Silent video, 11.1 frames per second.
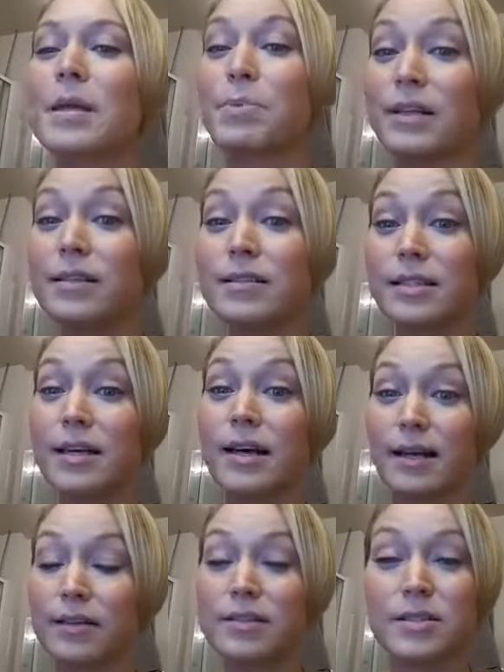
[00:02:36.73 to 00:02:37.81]
But it looks
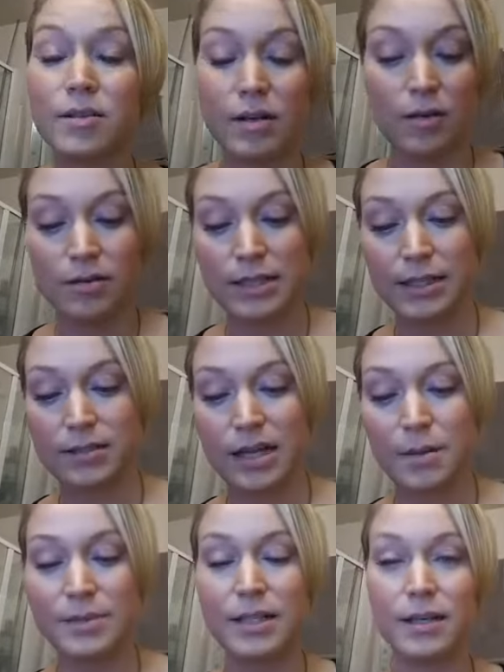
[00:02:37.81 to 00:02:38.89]
good. It looks good on all skin
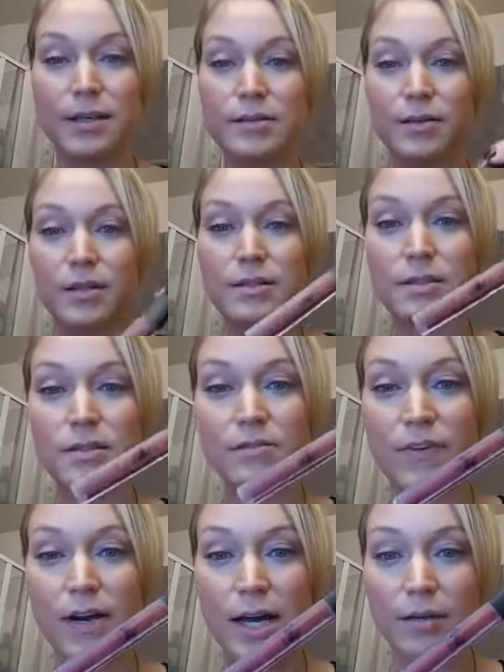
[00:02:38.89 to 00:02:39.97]
types. So this
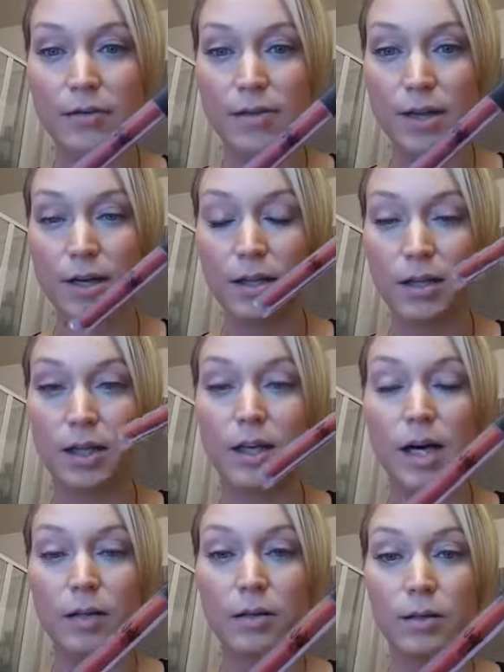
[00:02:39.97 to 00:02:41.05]
is Vial, the
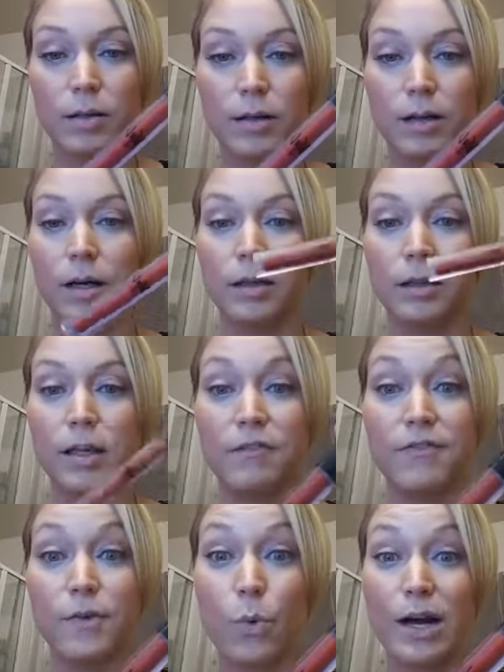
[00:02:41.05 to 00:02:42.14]
color
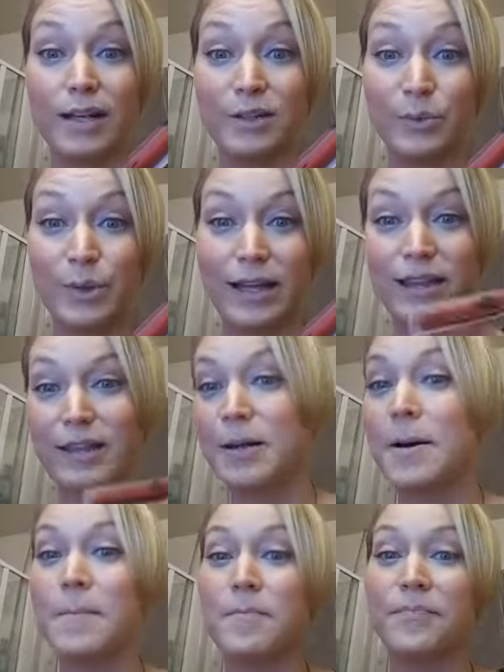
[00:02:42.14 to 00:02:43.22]
Love the Wine You're With.
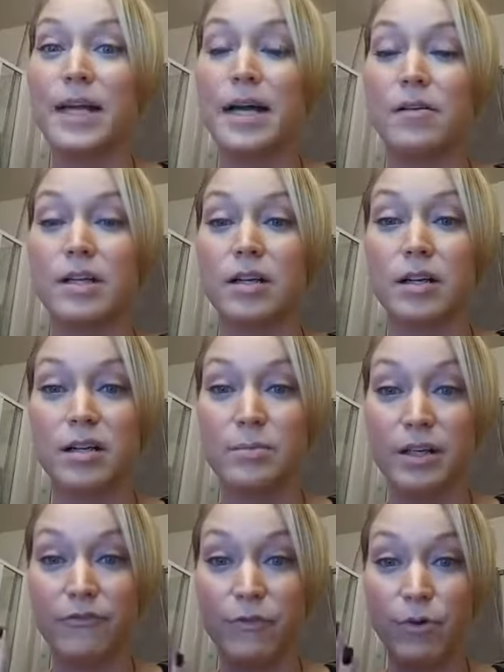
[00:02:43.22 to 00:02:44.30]
Now there are going to
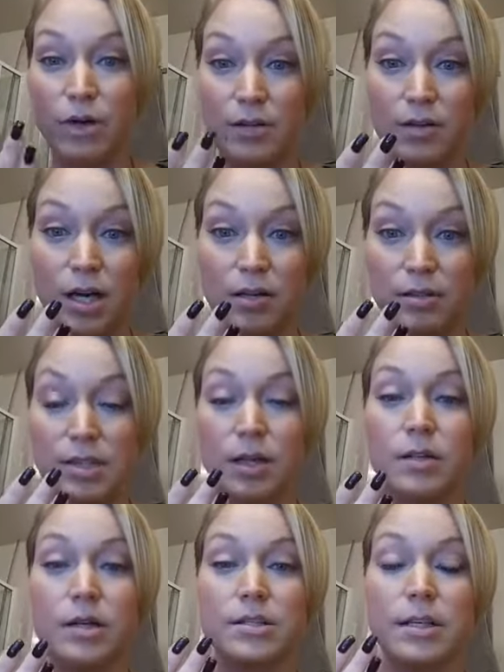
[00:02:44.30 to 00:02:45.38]
be 4 other colors
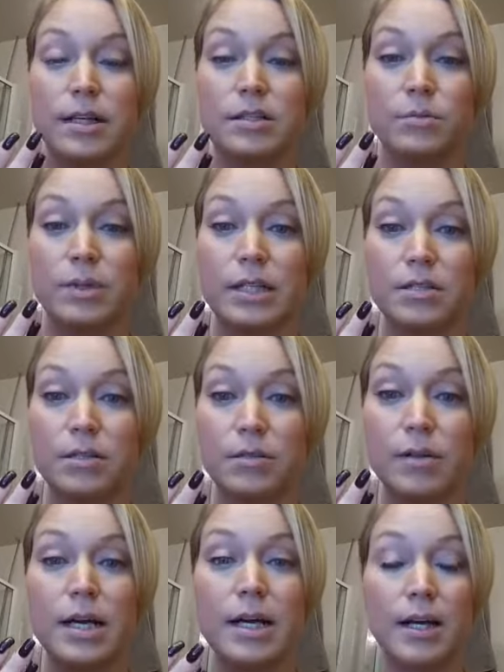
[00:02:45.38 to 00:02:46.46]
that launch next week
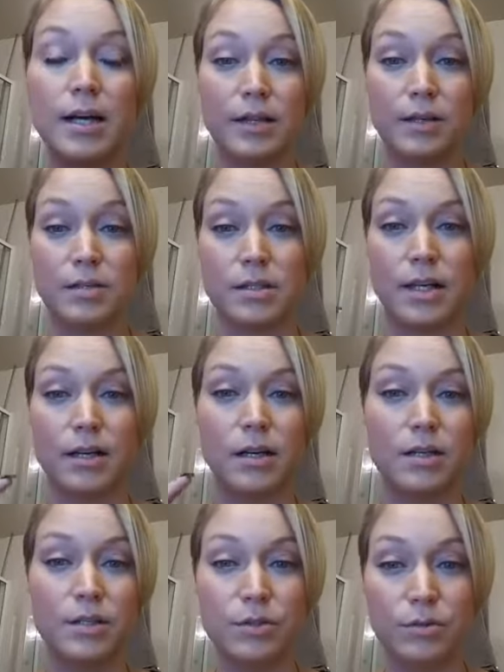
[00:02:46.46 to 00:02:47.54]
too. There's like
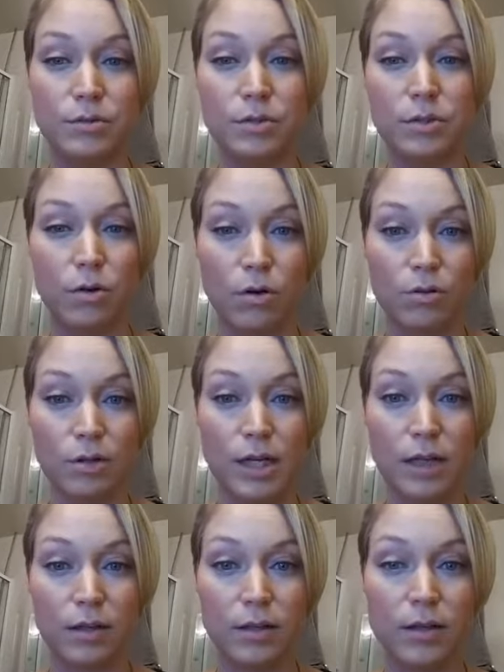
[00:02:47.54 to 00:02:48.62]
a nude coral
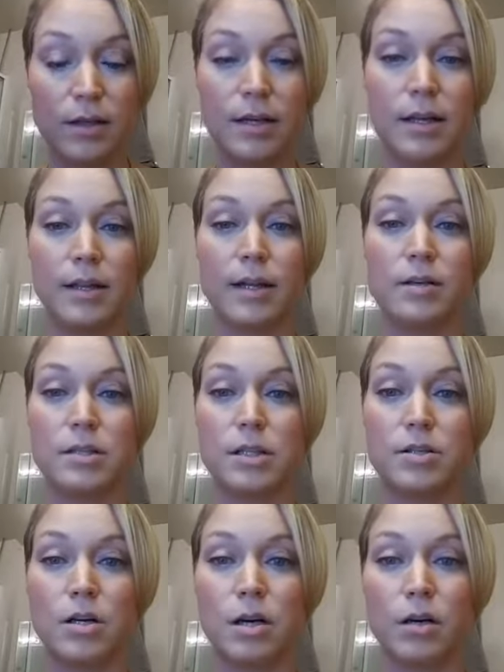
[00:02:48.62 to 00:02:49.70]
color. There's a
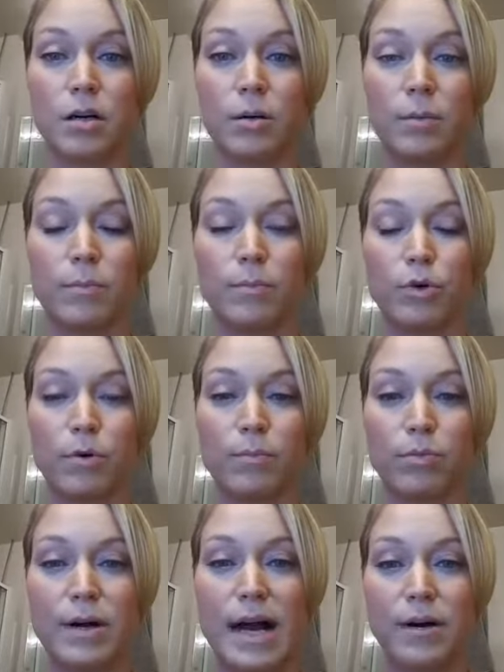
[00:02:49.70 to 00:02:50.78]
darker, more
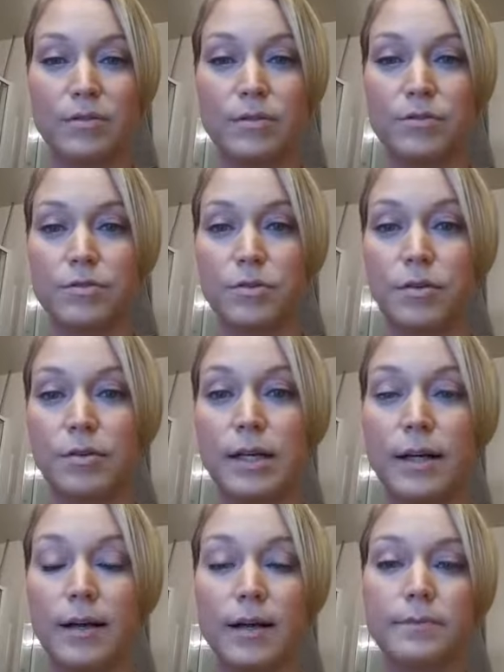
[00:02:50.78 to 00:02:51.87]
brown neutral.
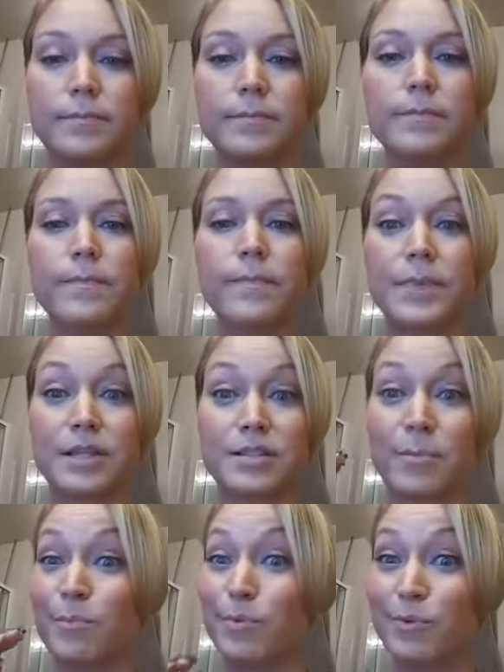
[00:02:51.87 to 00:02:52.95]
There's
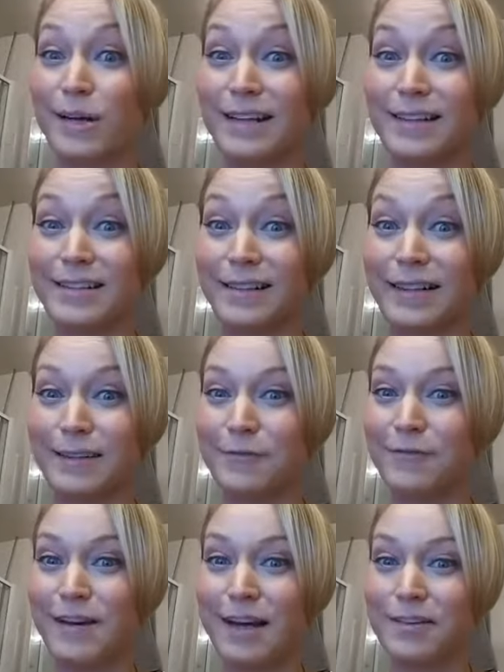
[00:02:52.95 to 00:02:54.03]
a bright like
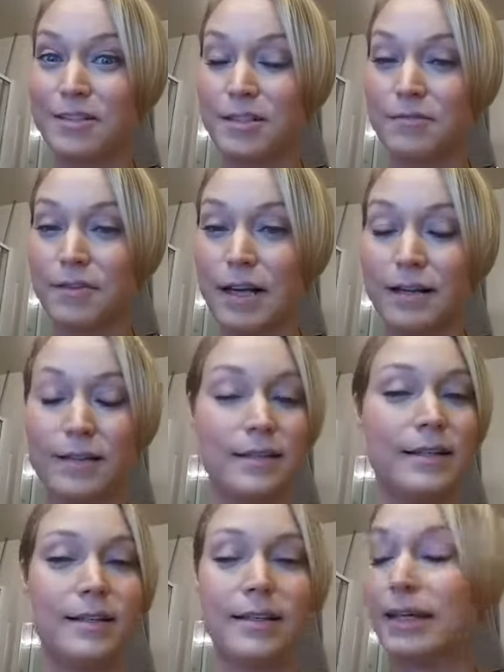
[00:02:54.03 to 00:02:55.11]
fire engine
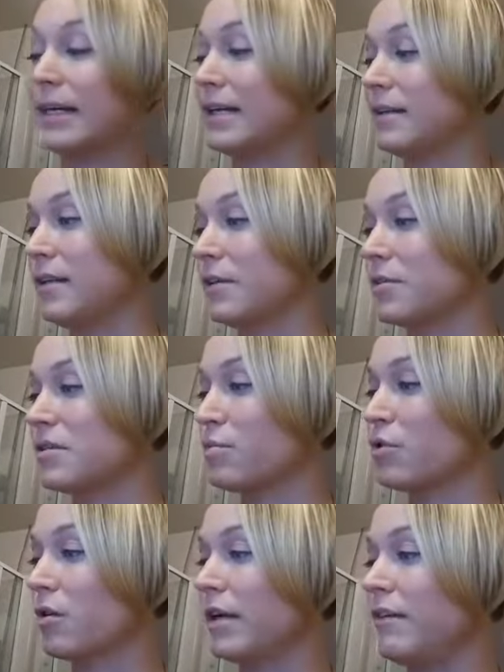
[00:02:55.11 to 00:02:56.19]
red. And then there's
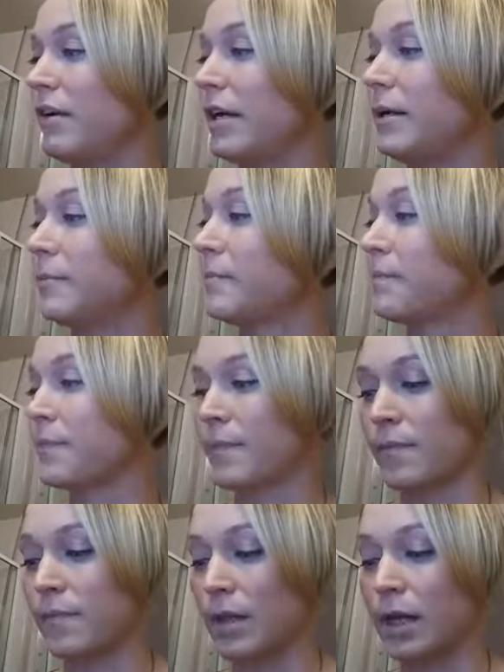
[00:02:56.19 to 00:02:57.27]
more of a
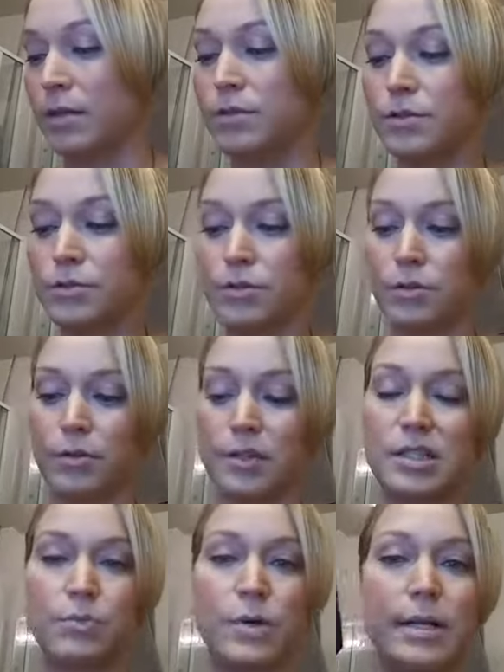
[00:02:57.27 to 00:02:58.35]
neutral.
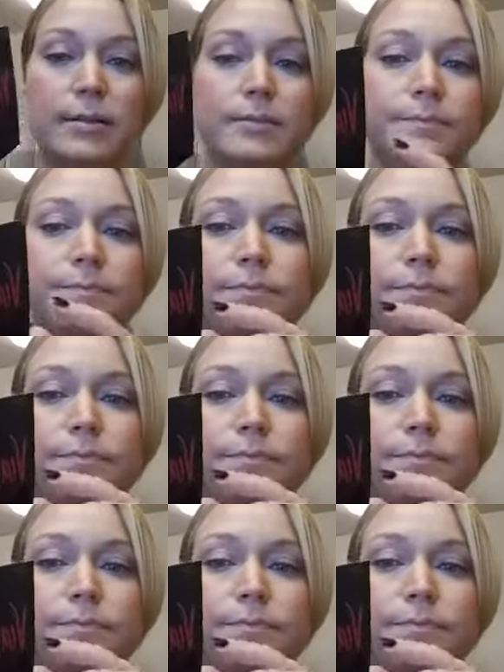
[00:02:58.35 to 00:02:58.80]
This one,